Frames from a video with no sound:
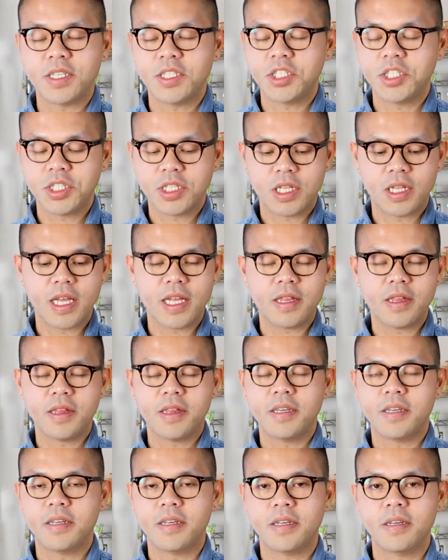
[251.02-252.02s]
and just
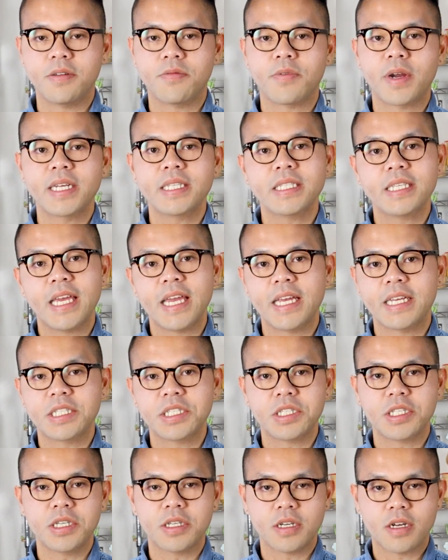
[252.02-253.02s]
let the rice
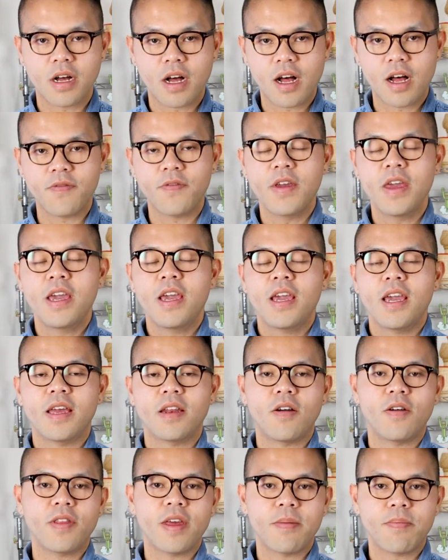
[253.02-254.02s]
cakes cook off,
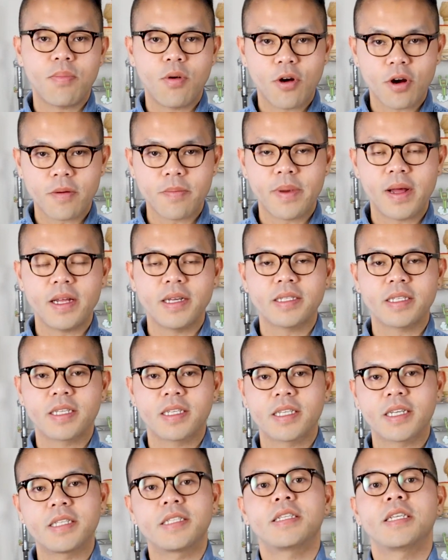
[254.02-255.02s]
and all that pork belly is
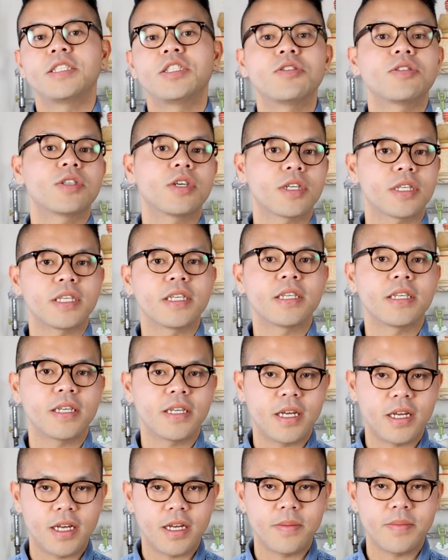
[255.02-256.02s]
gonna continue cooking
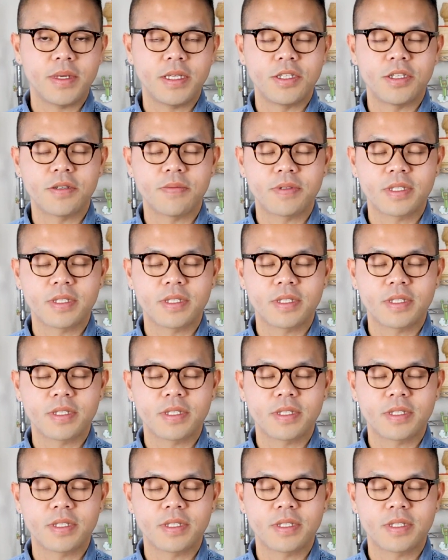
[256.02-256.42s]
in your